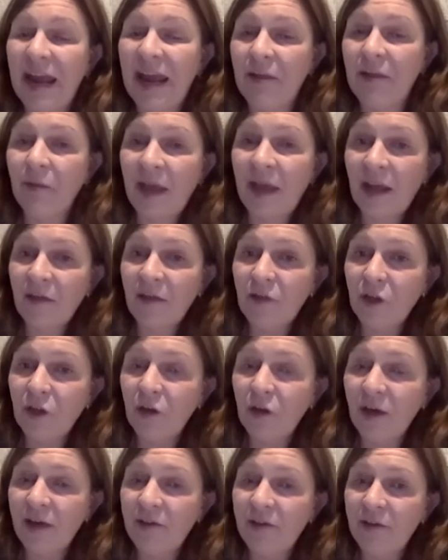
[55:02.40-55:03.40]
and whenever you
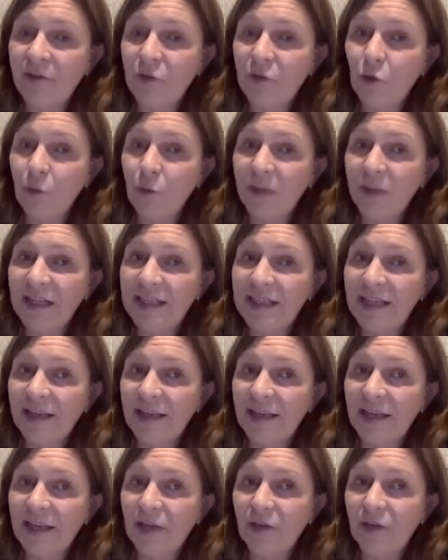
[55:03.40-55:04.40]
have a few minutes at
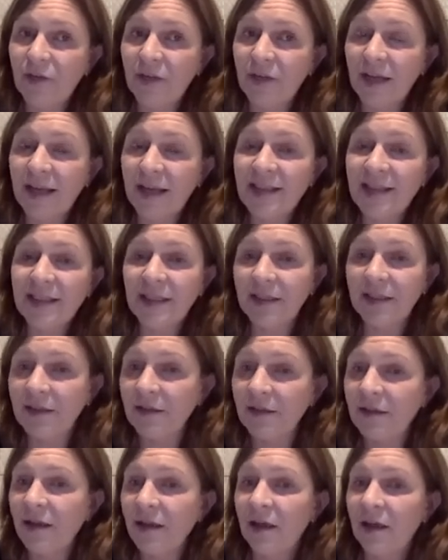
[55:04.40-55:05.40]
the end of the
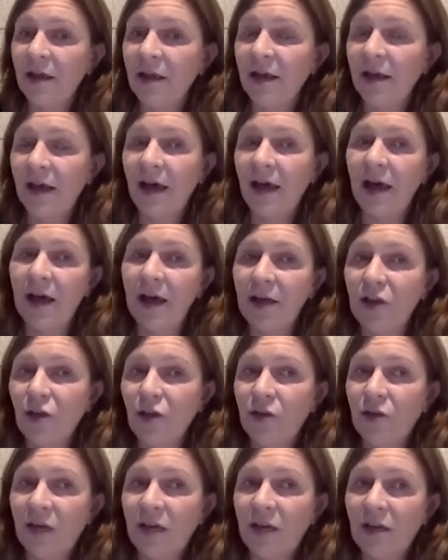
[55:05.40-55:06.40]
lesson uh,
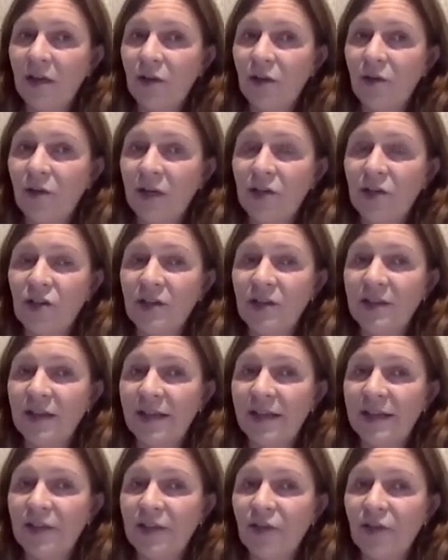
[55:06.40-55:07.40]
you can you can just
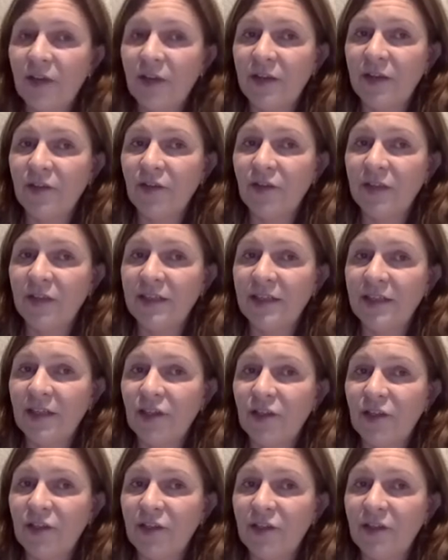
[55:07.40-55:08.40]
like try the
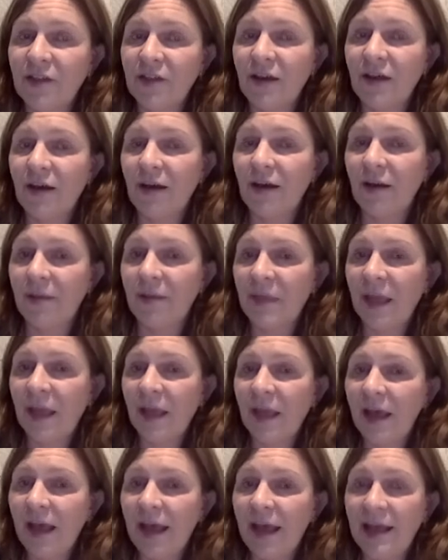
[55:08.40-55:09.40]
translation star
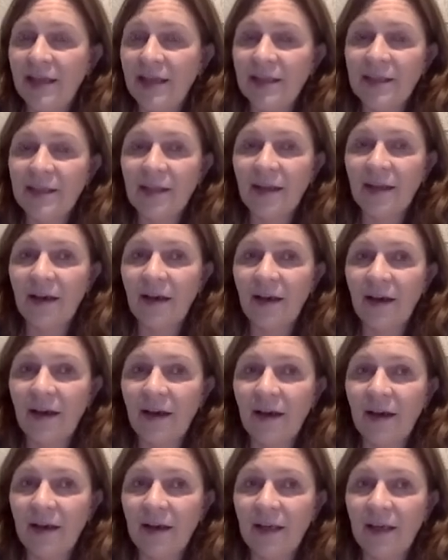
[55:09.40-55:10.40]
and
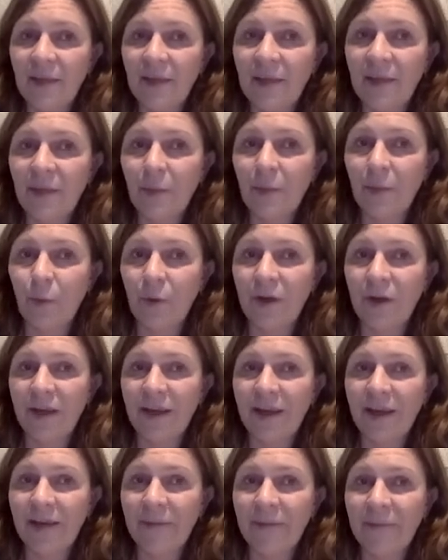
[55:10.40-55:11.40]
uh, keep them
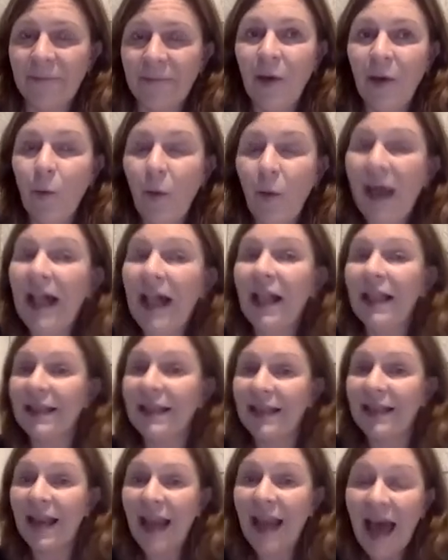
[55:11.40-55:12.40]
working well
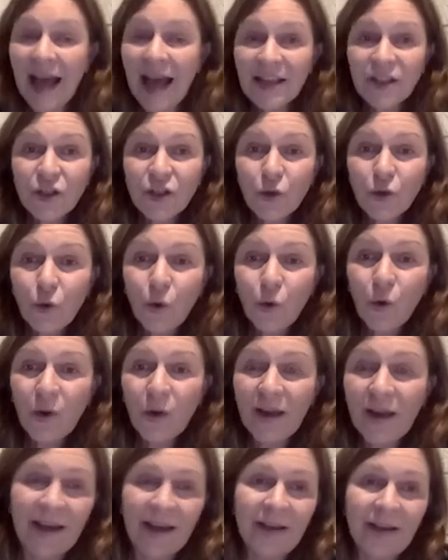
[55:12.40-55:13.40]
the last
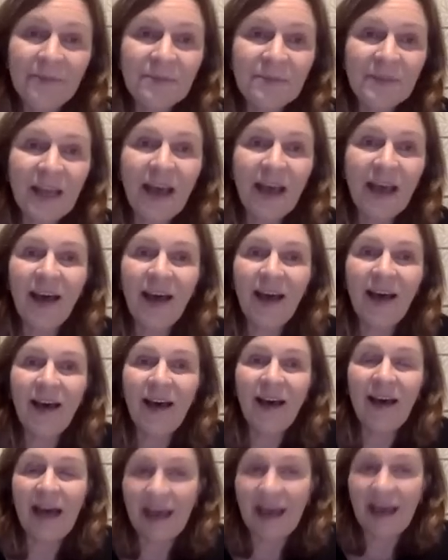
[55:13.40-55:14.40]
cooler
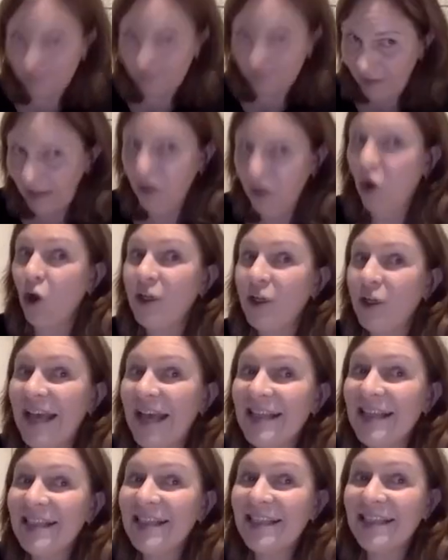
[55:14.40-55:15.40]
uh, well called
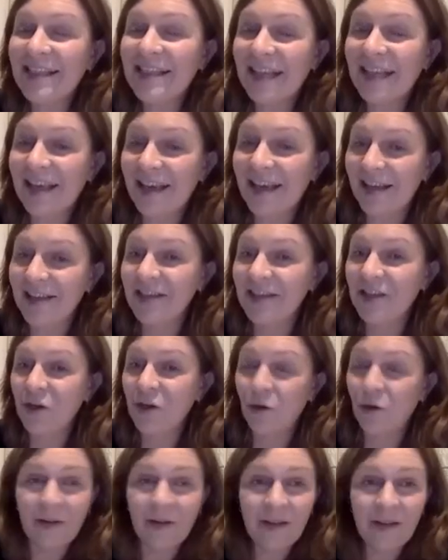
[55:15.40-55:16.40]
exit ticket
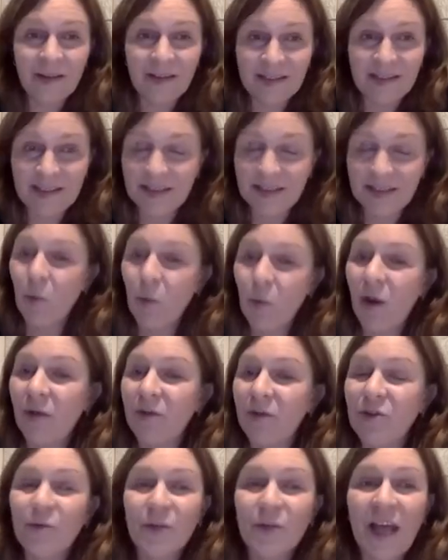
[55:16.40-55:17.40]
so uh, this is the one
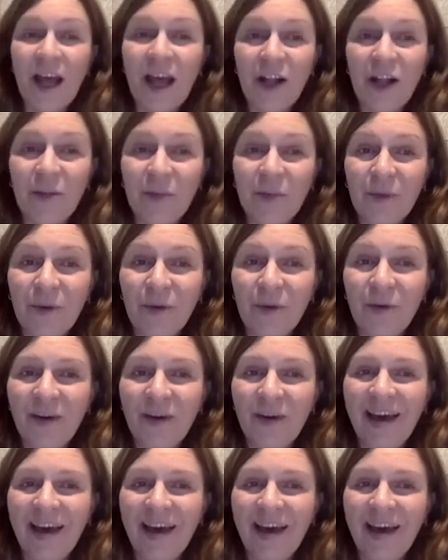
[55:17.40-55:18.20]
which would help you